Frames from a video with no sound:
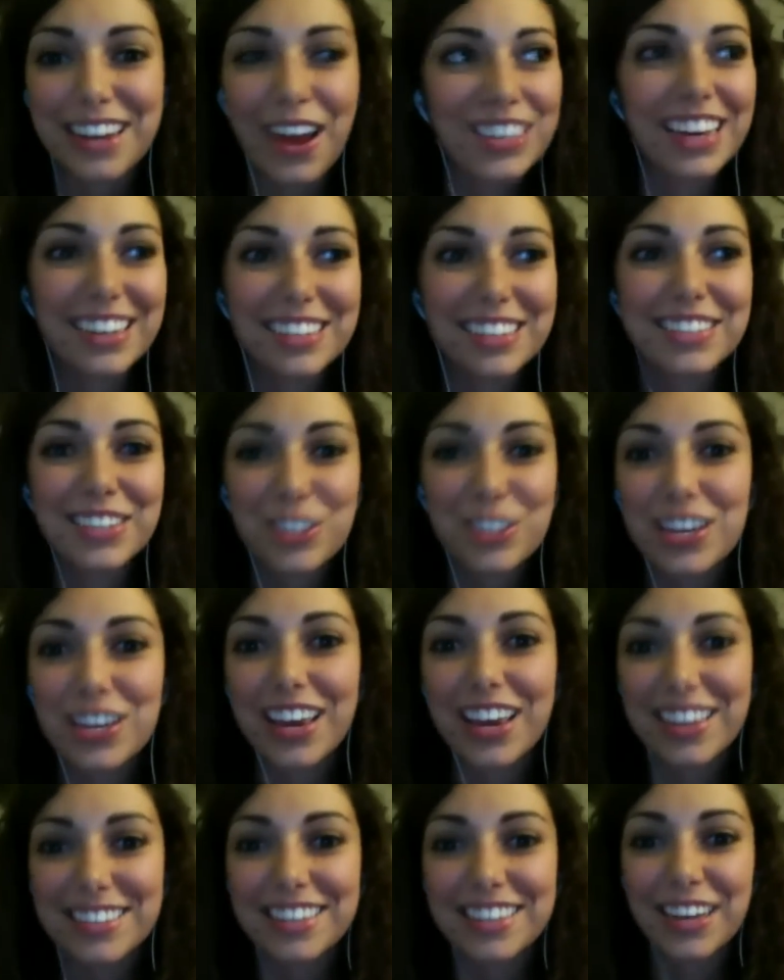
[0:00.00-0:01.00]
days because she
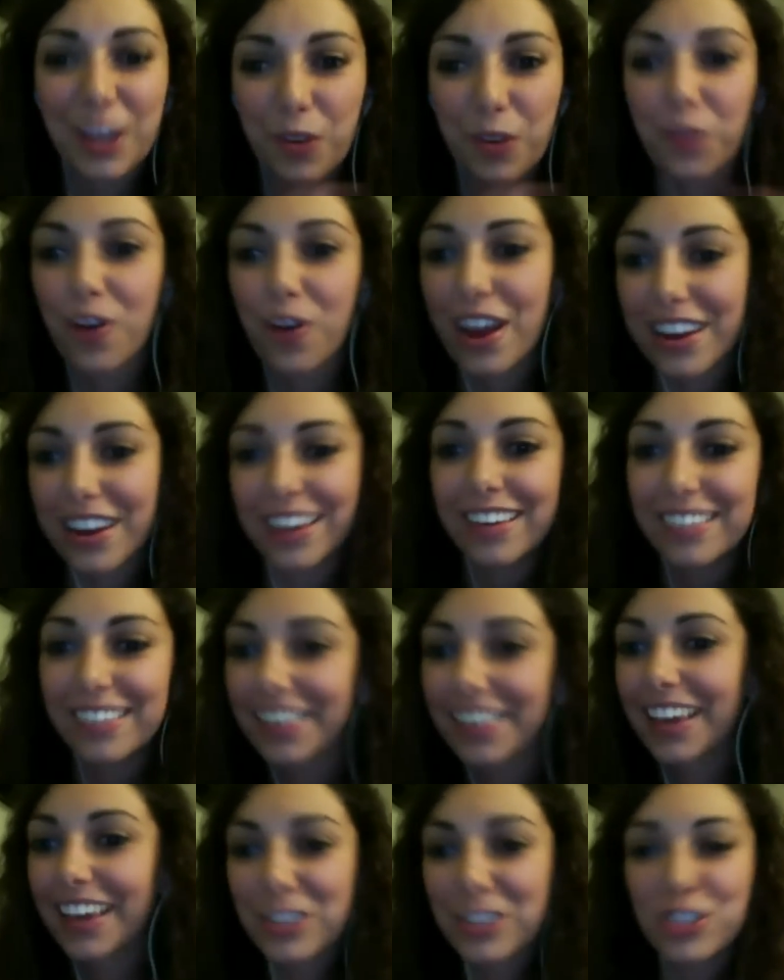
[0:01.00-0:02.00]
has to get ready
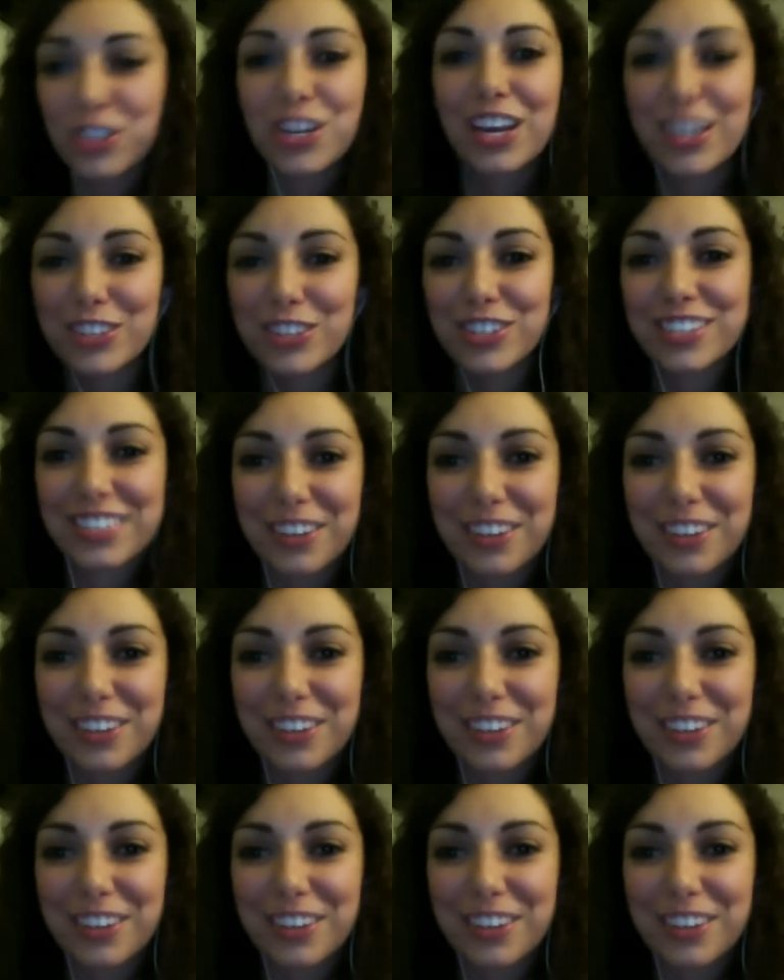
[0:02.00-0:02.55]
and change into